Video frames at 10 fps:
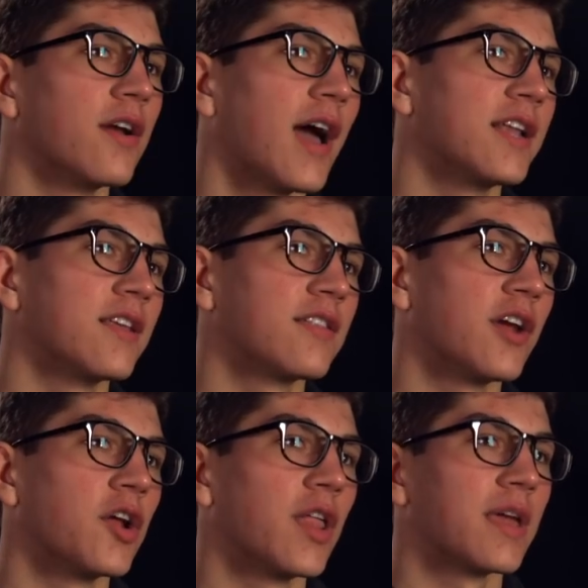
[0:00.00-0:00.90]
I'd get
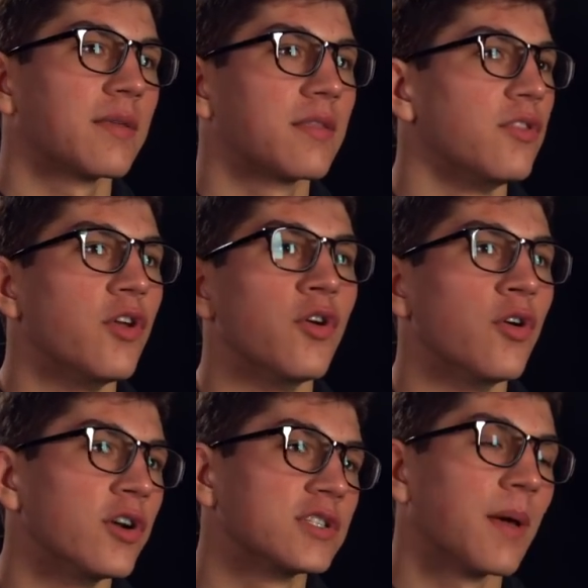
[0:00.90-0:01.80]
there at like
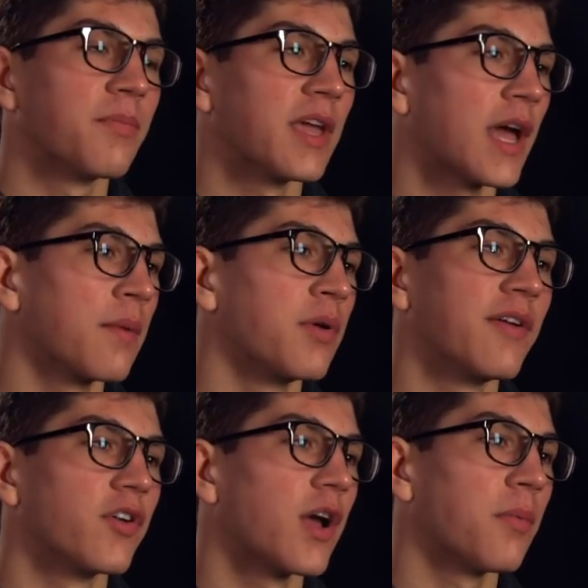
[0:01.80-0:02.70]
noon or something. I'd play
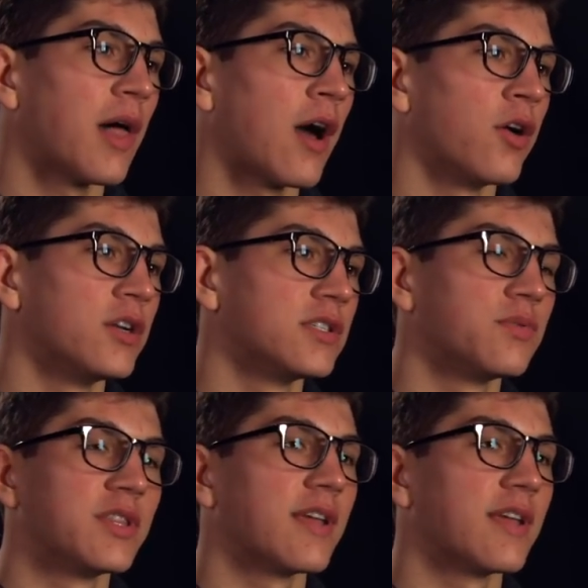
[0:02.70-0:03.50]
for a couple hours with